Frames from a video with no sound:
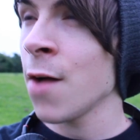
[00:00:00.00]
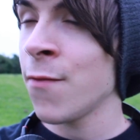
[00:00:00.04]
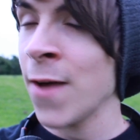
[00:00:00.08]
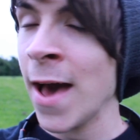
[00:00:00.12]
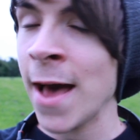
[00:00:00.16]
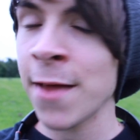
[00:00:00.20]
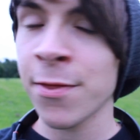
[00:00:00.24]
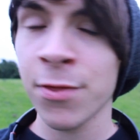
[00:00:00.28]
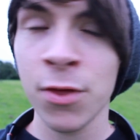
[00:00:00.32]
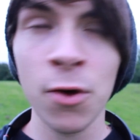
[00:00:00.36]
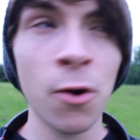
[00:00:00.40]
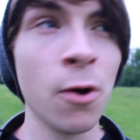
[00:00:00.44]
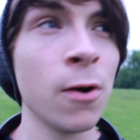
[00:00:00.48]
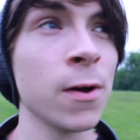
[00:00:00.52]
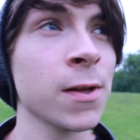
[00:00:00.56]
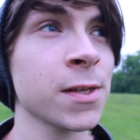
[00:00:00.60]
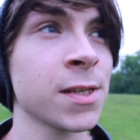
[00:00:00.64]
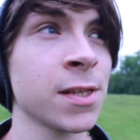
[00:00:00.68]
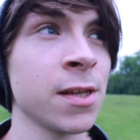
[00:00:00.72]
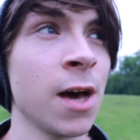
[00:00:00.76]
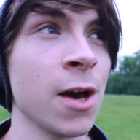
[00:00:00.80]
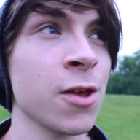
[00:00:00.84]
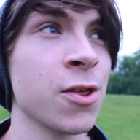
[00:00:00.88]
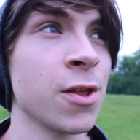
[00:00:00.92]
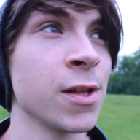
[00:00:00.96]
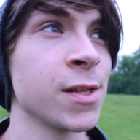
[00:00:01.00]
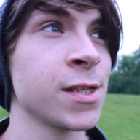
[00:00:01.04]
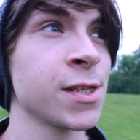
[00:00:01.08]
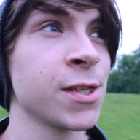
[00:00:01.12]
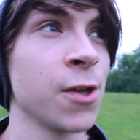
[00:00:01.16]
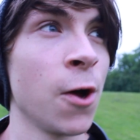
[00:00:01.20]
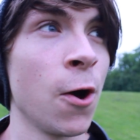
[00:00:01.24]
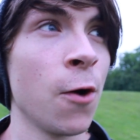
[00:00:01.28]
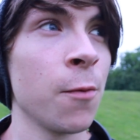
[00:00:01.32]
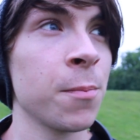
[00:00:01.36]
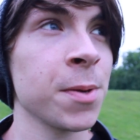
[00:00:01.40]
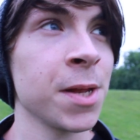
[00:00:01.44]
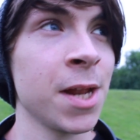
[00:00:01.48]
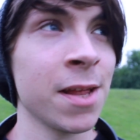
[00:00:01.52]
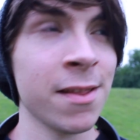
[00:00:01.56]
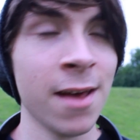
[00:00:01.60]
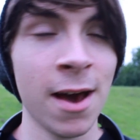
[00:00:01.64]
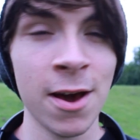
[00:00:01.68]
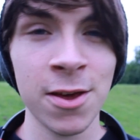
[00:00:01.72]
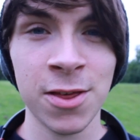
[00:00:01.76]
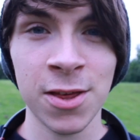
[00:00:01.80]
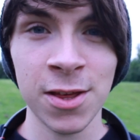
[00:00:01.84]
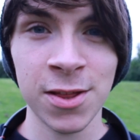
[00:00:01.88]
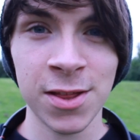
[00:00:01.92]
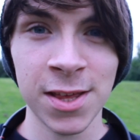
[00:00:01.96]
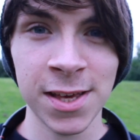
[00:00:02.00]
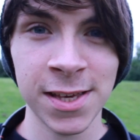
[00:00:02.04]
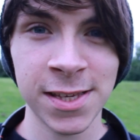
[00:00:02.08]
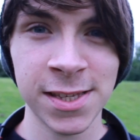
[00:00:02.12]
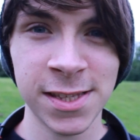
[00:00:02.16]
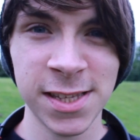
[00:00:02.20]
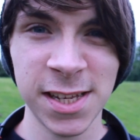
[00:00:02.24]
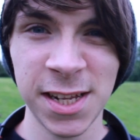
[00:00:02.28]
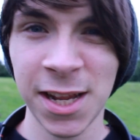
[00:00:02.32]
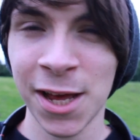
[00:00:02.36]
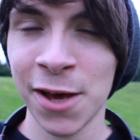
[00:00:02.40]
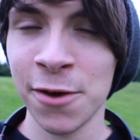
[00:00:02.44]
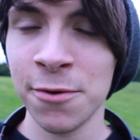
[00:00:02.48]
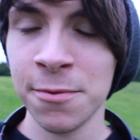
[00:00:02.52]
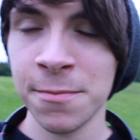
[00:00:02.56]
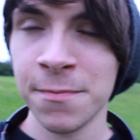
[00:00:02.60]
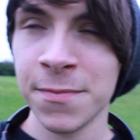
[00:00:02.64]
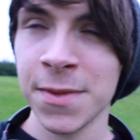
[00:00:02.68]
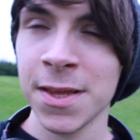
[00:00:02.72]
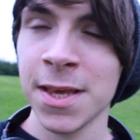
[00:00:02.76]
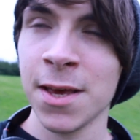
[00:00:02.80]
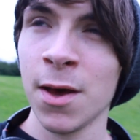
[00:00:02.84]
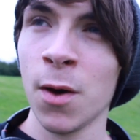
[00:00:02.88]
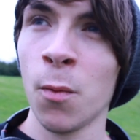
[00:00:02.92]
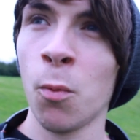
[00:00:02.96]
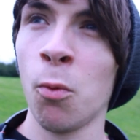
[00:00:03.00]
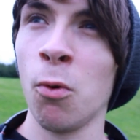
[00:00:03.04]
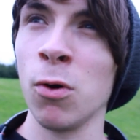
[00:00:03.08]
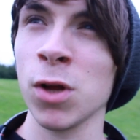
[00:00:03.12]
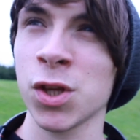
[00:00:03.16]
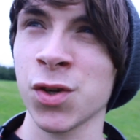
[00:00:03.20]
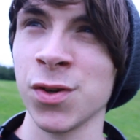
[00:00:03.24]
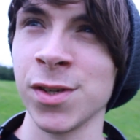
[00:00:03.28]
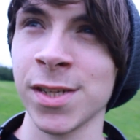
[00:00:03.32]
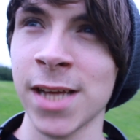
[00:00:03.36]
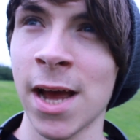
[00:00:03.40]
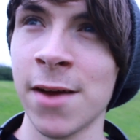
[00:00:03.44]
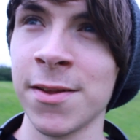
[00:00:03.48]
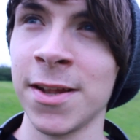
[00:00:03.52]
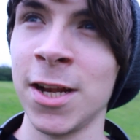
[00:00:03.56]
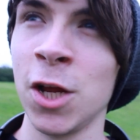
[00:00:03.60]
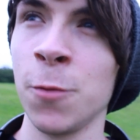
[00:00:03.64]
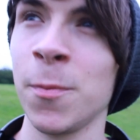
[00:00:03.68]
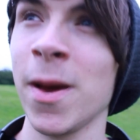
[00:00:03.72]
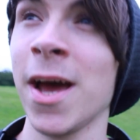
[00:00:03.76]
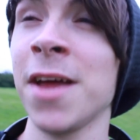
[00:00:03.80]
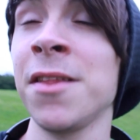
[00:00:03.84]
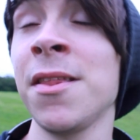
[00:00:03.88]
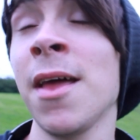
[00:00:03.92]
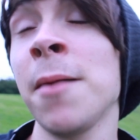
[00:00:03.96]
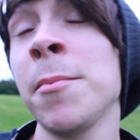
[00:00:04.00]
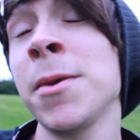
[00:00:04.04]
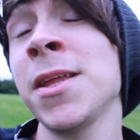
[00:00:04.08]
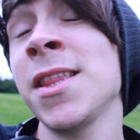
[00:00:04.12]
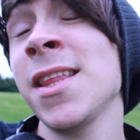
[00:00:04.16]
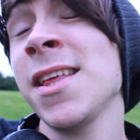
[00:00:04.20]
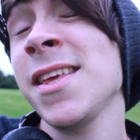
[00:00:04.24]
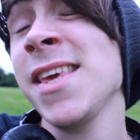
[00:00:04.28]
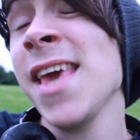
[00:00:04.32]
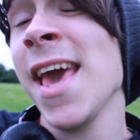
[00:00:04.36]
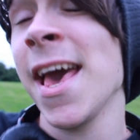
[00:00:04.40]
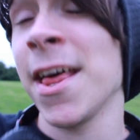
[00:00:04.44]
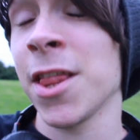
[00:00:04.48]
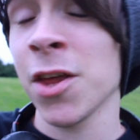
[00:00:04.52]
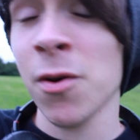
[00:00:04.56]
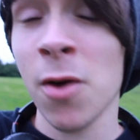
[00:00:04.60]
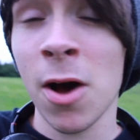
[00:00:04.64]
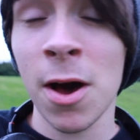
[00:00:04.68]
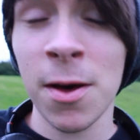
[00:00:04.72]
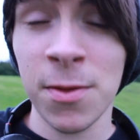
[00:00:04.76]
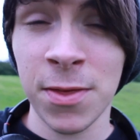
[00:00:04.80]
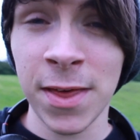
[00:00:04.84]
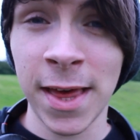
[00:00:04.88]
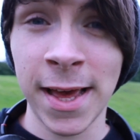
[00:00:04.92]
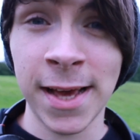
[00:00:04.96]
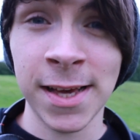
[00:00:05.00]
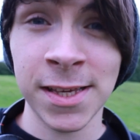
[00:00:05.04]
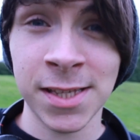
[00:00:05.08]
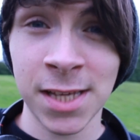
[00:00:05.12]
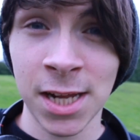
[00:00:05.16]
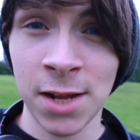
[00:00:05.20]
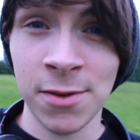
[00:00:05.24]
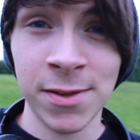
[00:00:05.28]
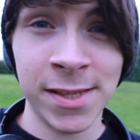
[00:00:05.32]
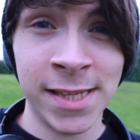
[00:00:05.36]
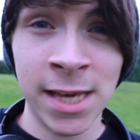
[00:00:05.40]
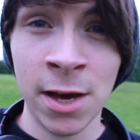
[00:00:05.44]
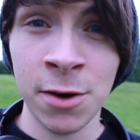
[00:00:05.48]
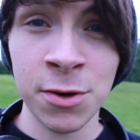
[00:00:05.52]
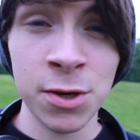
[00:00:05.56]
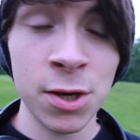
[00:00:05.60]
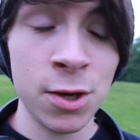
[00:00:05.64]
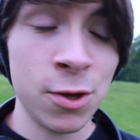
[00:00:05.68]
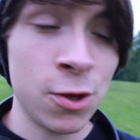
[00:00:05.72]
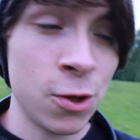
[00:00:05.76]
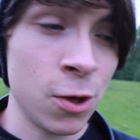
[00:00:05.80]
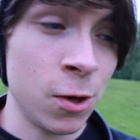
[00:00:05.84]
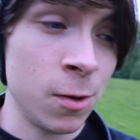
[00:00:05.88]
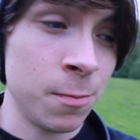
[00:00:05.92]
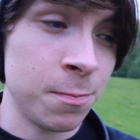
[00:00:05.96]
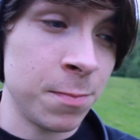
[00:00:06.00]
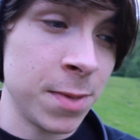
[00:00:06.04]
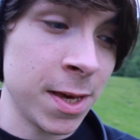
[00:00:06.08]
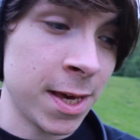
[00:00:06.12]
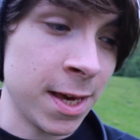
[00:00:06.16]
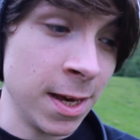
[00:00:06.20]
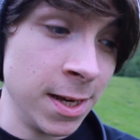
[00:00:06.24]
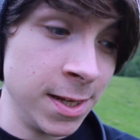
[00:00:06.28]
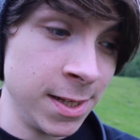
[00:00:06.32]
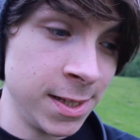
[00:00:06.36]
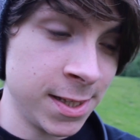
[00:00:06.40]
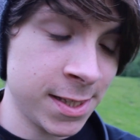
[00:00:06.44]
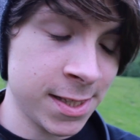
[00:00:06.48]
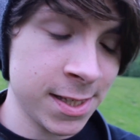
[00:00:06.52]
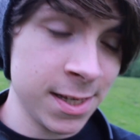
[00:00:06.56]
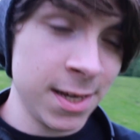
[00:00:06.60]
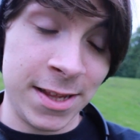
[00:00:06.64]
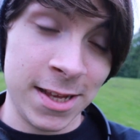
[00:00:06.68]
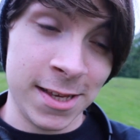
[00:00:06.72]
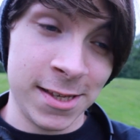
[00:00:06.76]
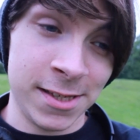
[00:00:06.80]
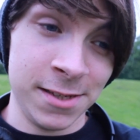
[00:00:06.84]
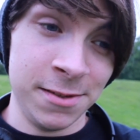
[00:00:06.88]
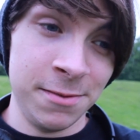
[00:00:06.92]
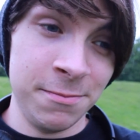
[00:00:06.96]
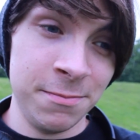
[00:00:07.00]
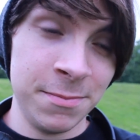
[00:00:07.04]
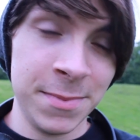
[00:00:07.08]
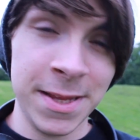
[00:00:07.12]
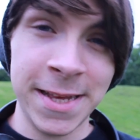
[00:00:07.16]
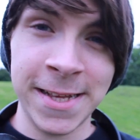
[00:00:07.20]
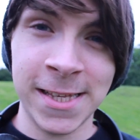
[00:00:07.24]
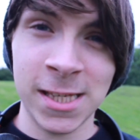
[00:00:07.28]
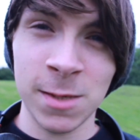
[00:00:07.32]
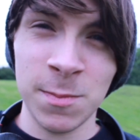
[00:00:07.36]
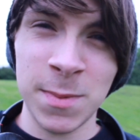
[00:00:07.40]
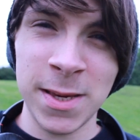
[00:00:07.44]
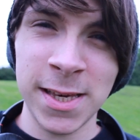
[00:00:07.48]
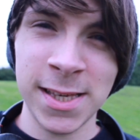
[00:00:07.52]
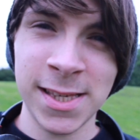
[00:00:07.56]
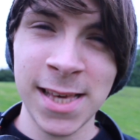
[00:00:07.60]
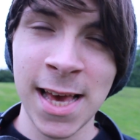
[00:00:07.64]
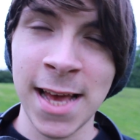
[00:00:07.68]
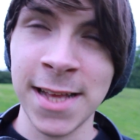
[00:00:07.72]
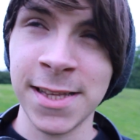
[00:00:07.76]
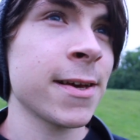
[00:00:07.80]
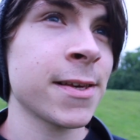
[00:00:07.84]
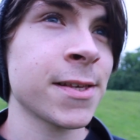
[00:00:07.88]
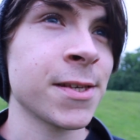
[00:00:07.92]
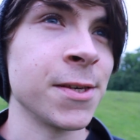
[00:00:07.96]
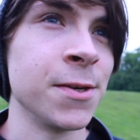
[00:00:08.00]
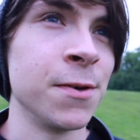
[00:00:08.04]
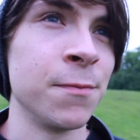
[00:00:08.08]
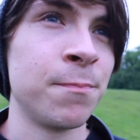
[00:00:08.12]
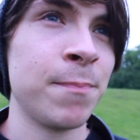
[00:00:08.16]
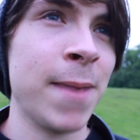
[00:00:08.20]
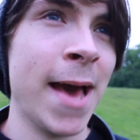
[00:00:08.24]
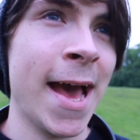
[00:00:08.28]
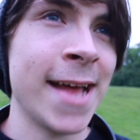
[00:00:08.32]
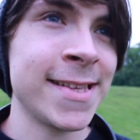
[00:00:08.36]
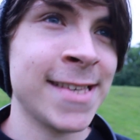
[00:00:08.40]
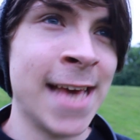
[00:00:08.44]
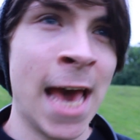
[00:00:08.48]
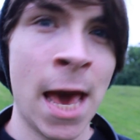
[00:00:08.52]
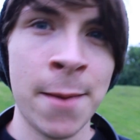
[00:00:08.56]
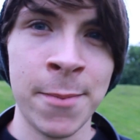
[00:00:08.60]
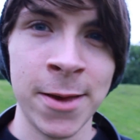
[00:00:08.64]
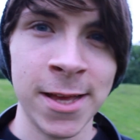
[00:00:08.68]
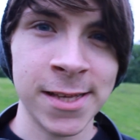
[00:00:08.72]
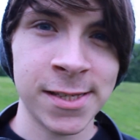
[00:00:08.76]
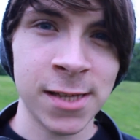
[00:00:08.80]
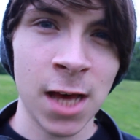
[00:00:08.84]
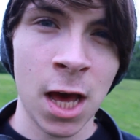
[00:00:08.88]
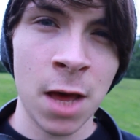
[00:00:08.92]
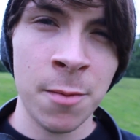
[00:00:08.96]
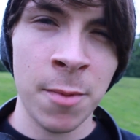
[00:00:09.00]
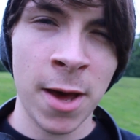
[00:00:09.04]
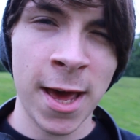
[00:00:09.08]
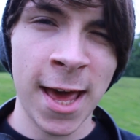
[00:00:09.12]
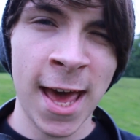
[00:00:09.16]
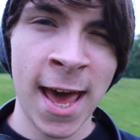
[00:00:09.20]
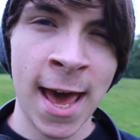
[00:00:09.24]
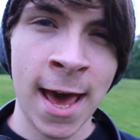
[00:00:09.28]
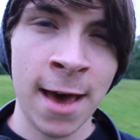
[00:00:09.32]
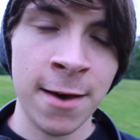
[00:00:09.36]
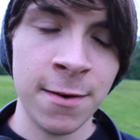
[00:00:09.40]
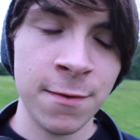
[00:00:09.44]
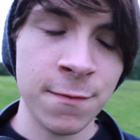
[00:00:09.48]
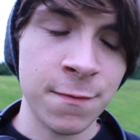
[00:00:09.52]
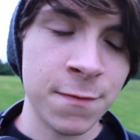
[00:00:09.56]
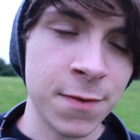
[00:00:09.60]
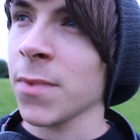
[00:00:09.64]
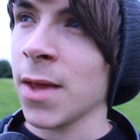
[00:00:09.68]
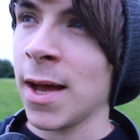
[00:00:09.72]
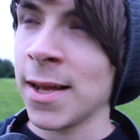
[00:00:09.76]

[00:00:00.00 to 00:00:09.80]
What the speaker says: I've had thoughts that I should stop, you know, that I should just, you know, water it down a little bit. And I mean, yeah, there are things I don't tell YouTube because it doesn't need to be said, sort of bad habits that I might have.